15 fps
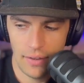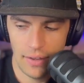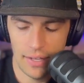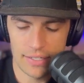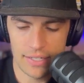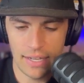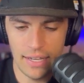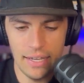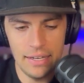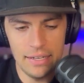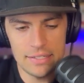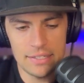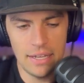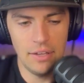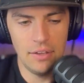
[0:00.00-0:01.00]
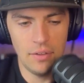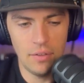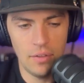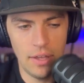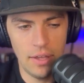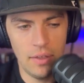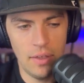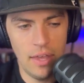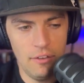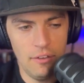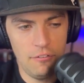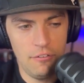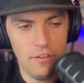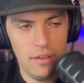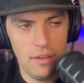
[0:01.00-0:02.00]
it's like
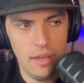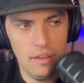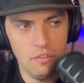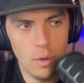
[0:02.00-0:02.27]
if